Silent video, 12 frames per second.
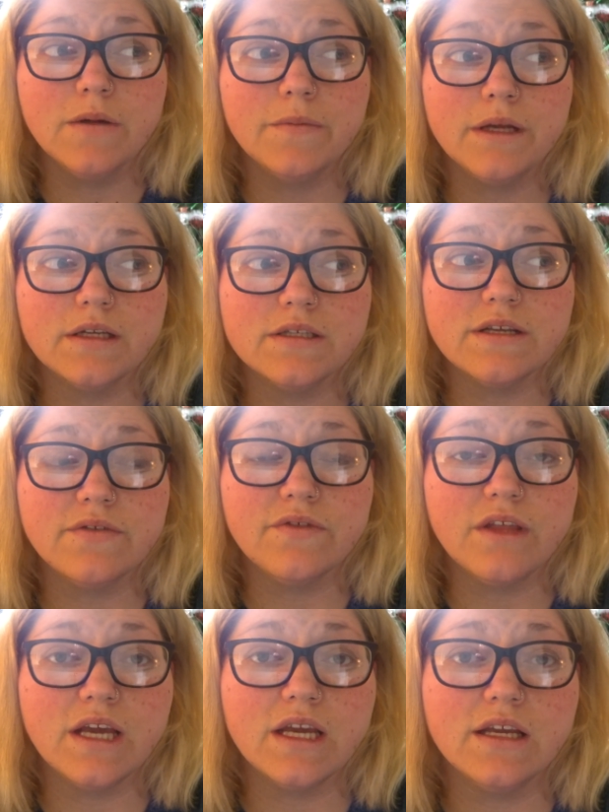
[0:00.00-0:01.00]
because if
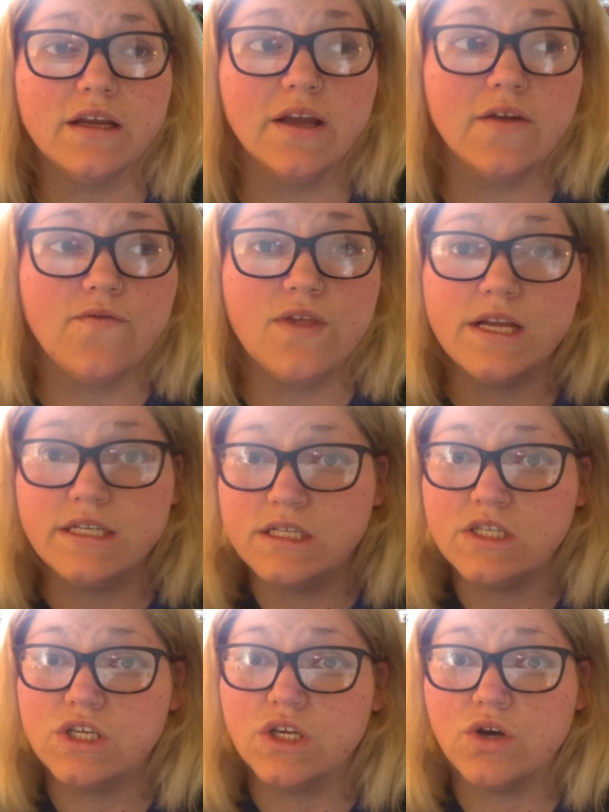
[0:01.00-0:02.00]
they if they did
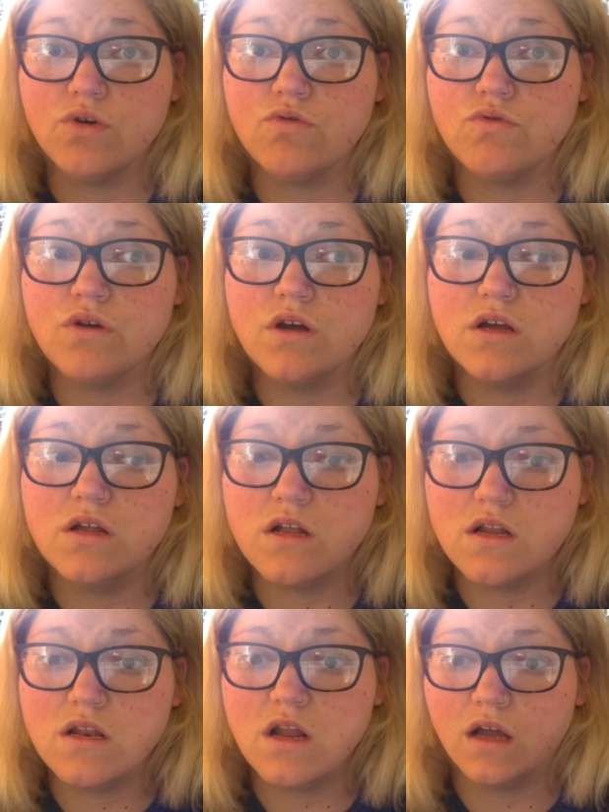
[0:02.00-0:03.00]
so
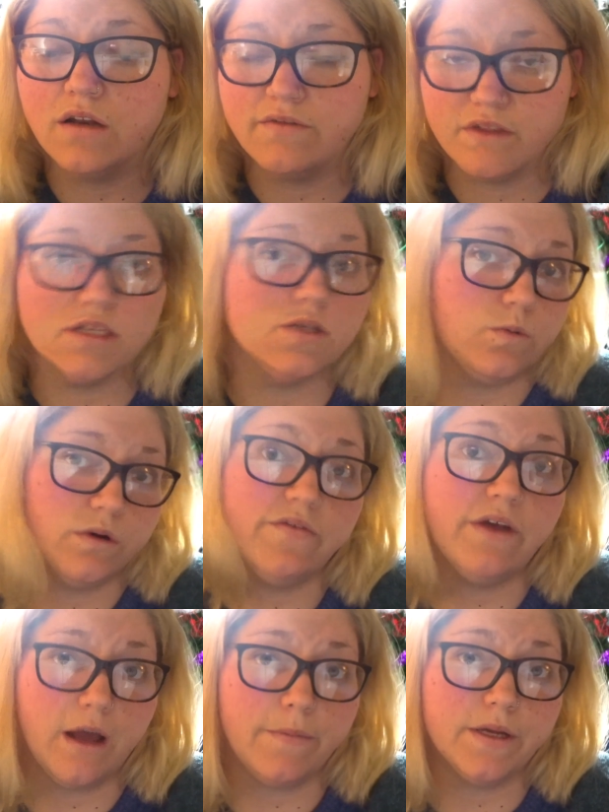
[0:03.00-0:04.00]
none of this would have
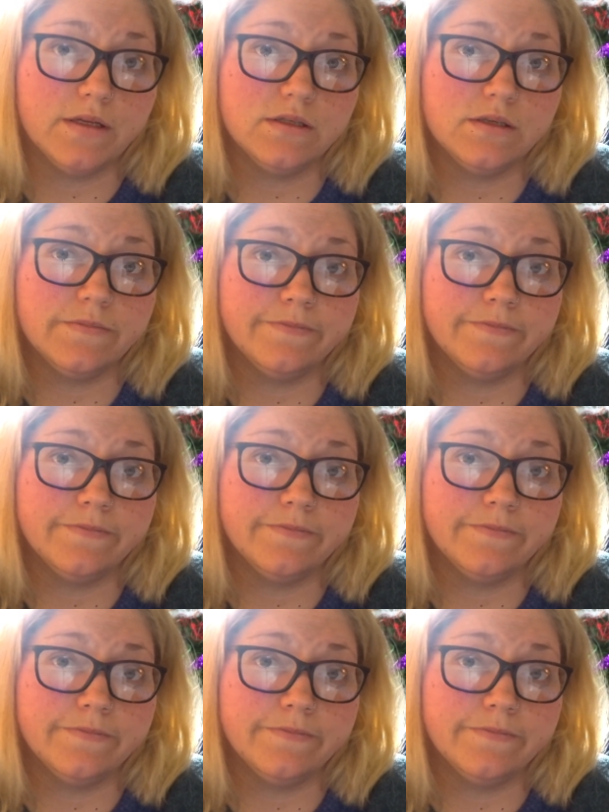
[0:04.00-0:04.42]
happened